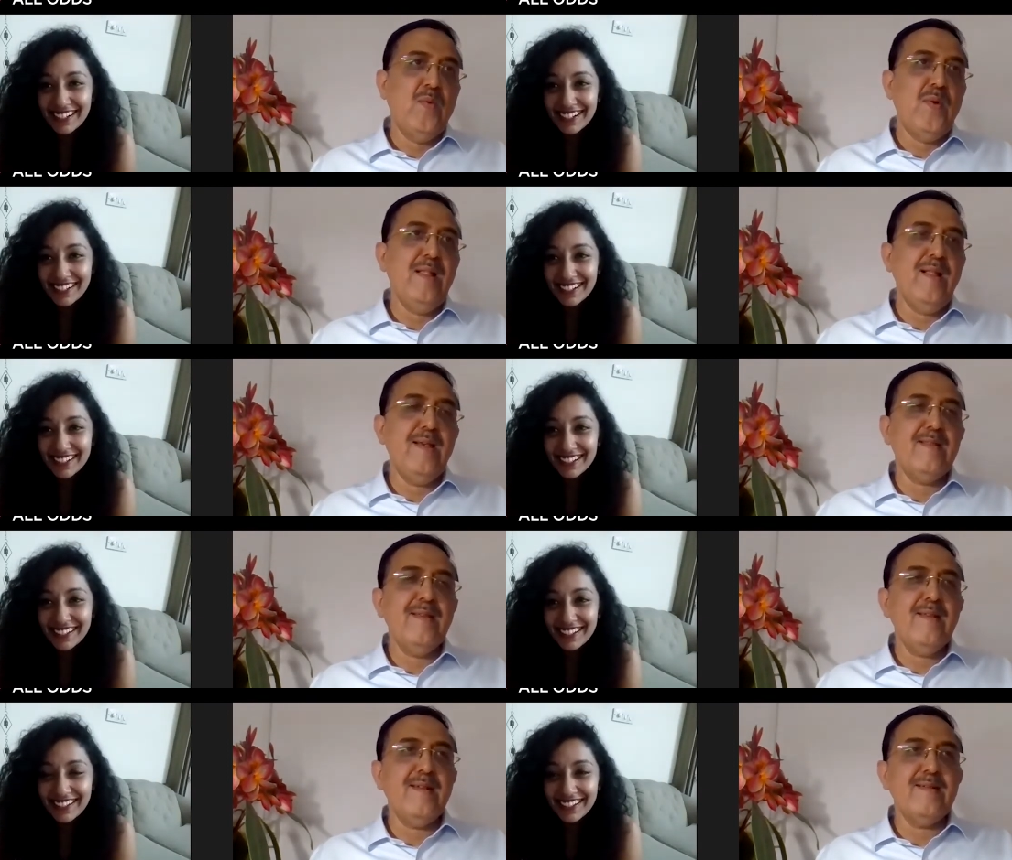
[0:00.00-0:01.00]
Speaker 1: well, I
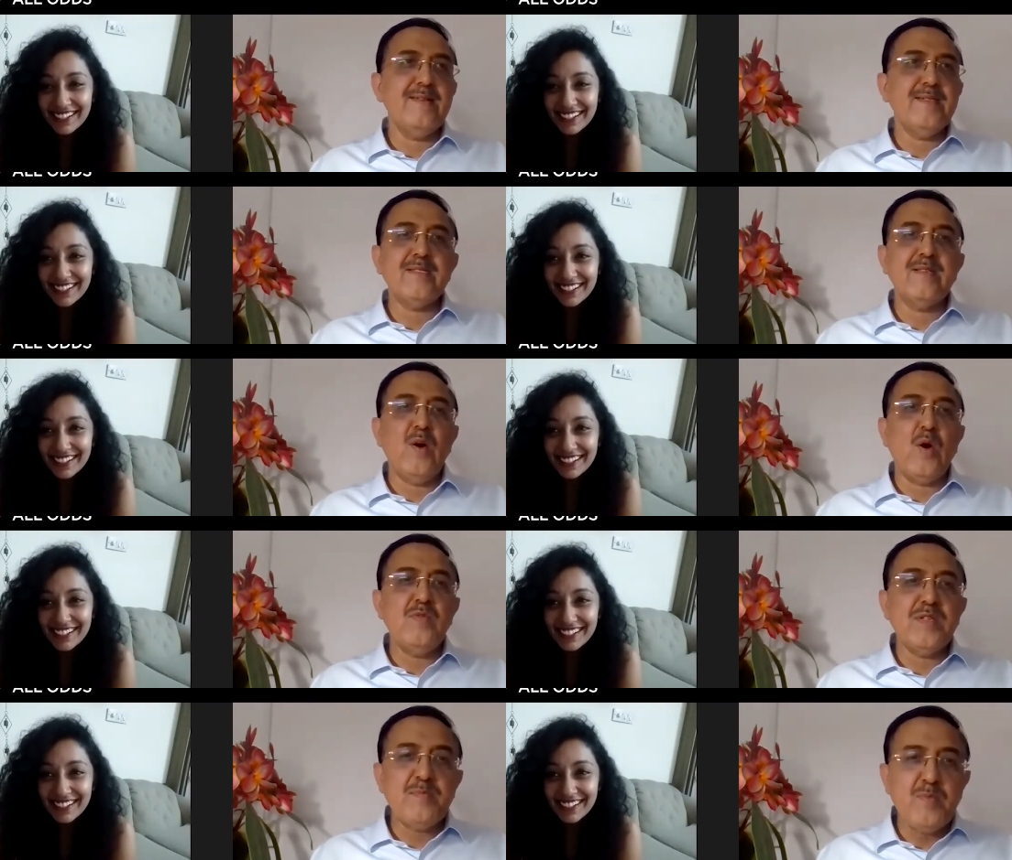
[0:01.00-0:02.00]
think it is uh,
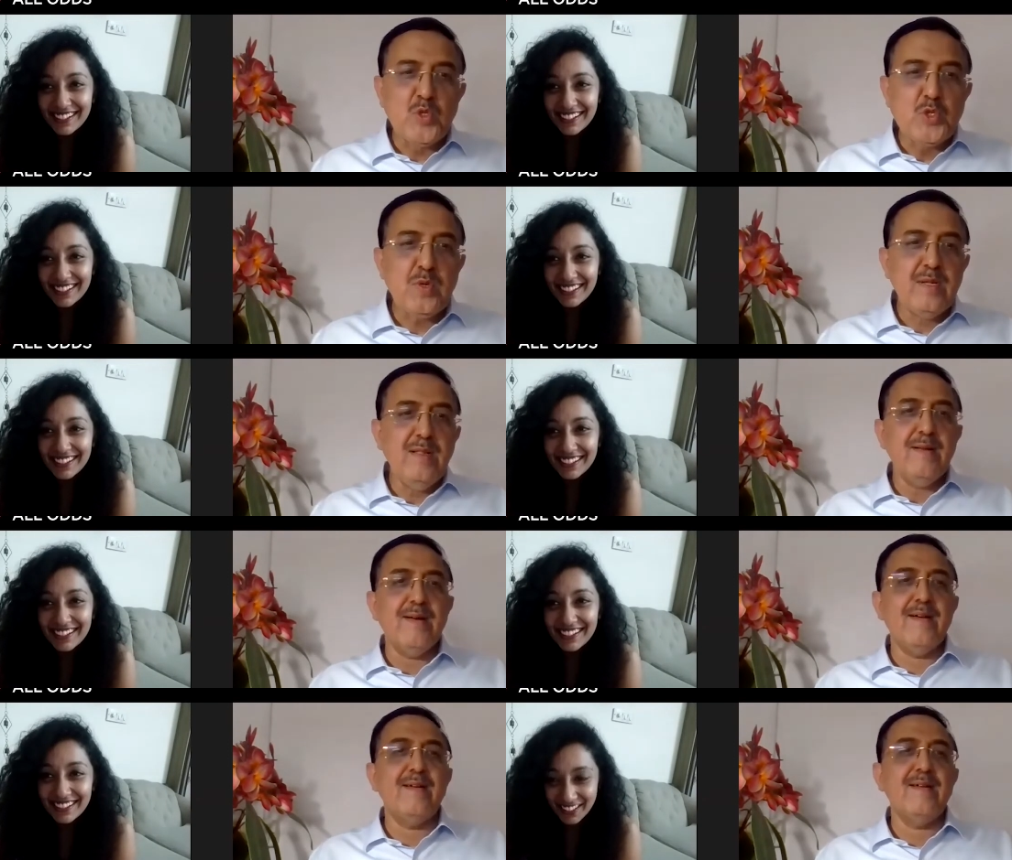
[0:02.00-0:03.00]
always mutual.
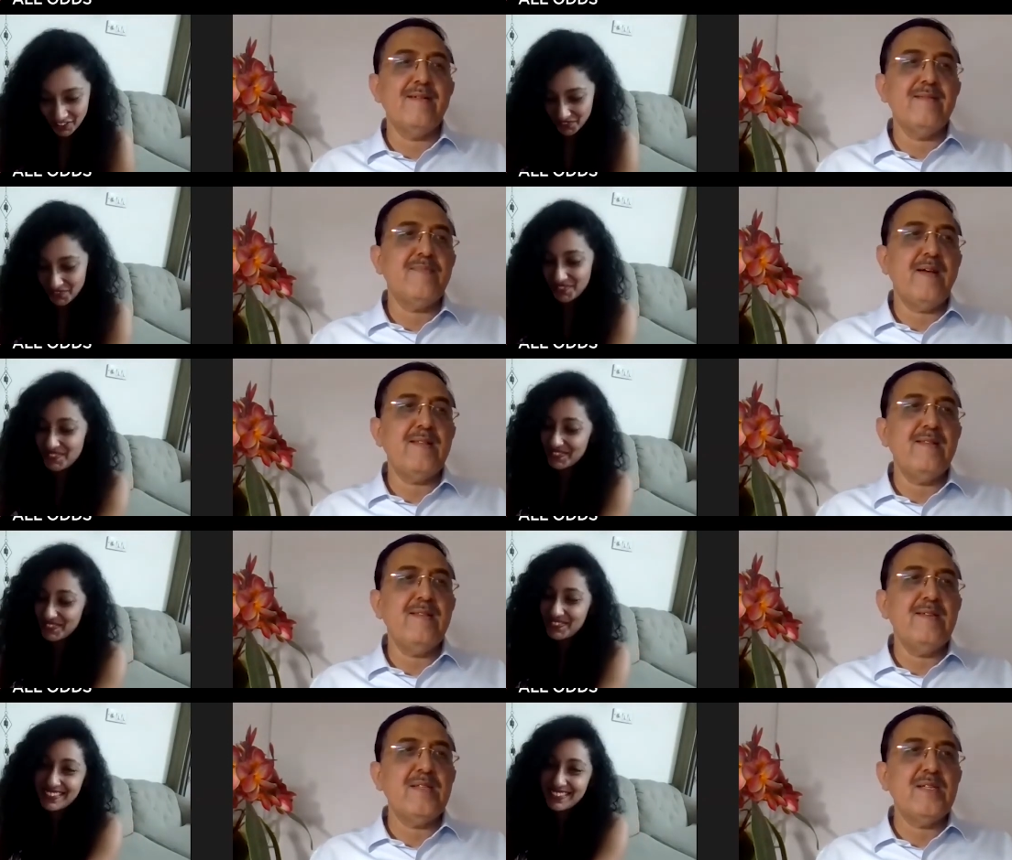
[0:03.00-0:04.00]
Uh, I think
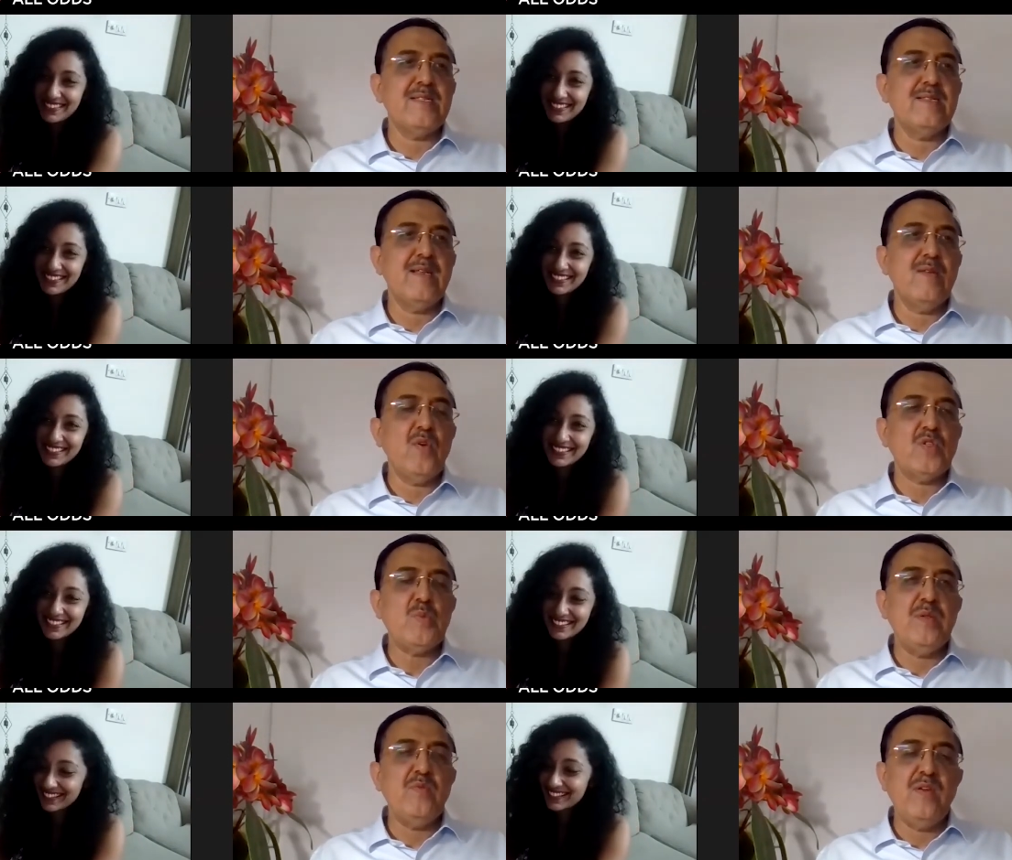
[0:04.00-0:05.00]
the agencies have also
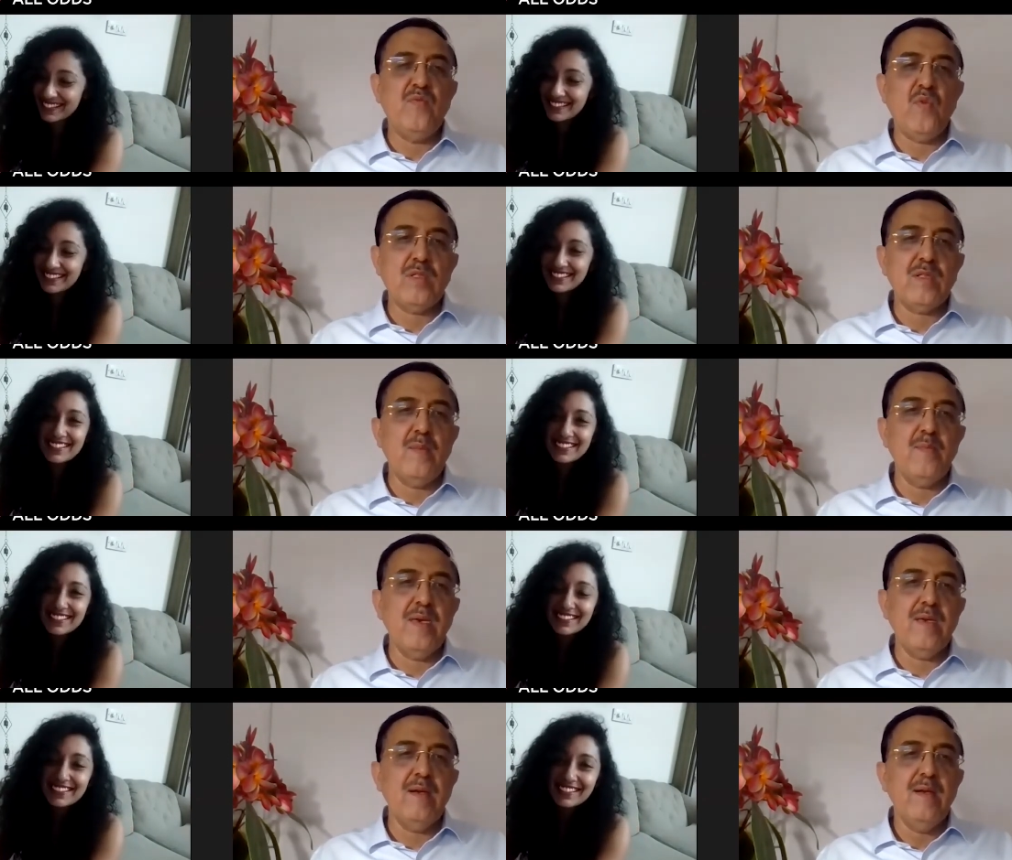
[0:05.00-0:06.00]
been very
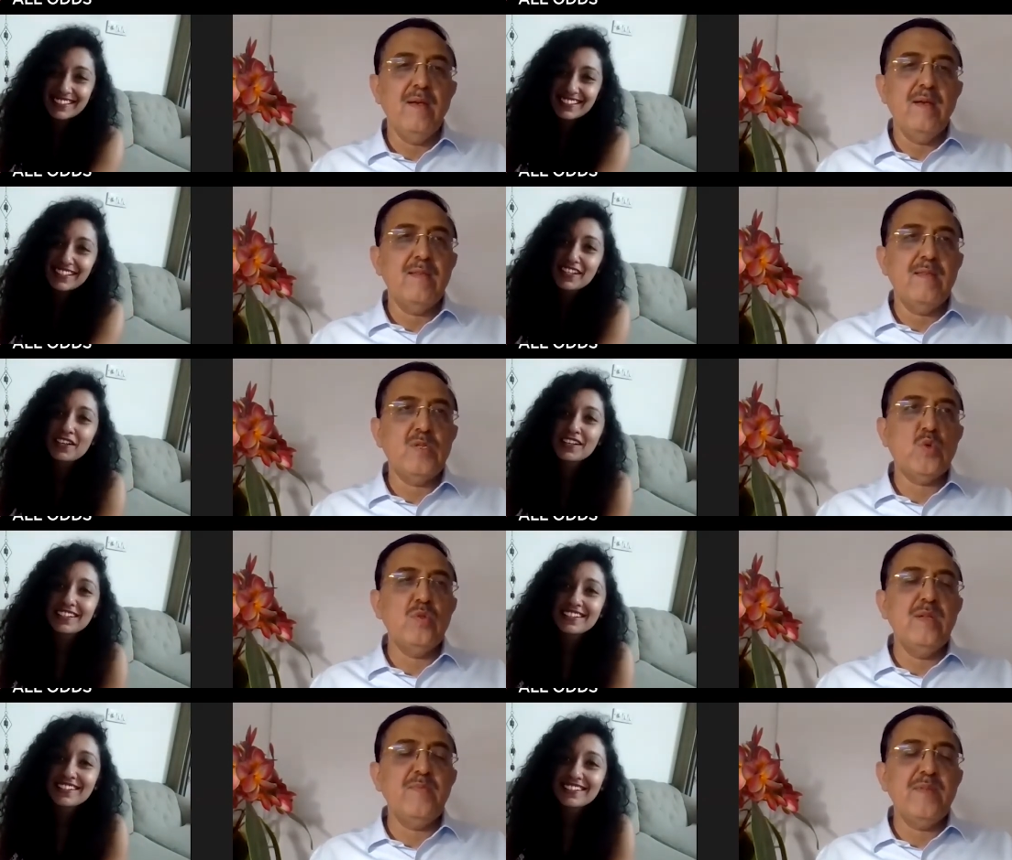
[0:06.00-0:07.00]
forthcoming. They're truly